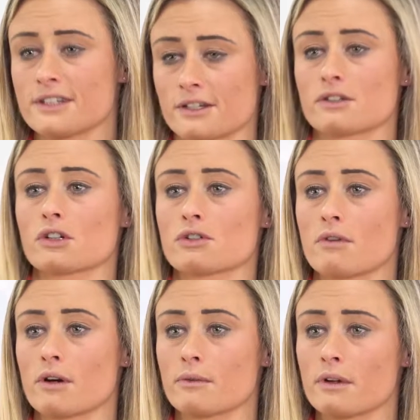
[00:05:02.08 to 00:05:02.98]

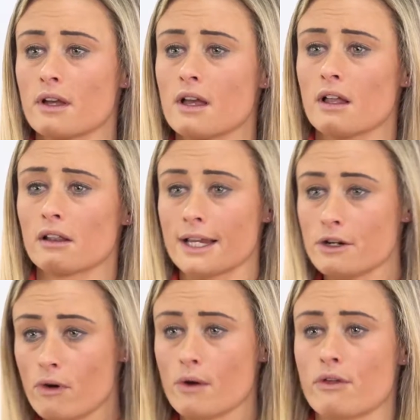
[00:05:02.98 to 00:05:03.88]
testosterone,
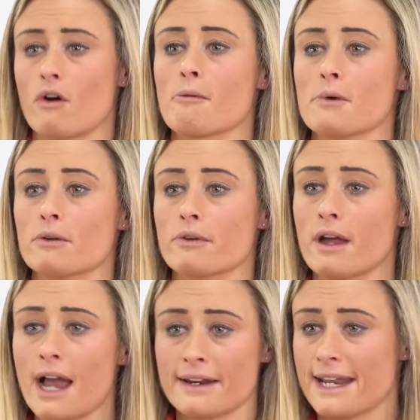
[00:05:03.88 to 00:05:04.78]
like growth hormone
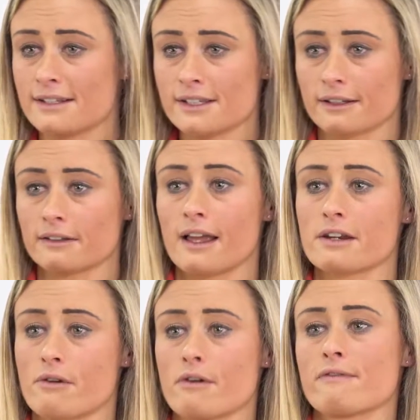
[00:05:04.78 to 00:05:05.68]
and
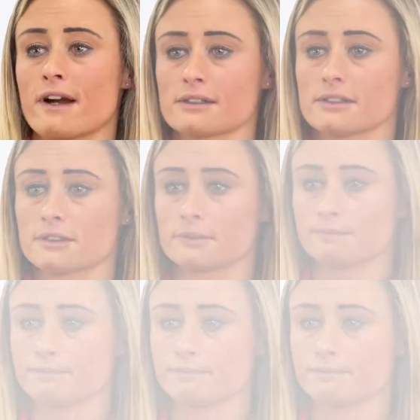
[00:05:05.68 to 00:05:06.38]
insulin-like growth factors.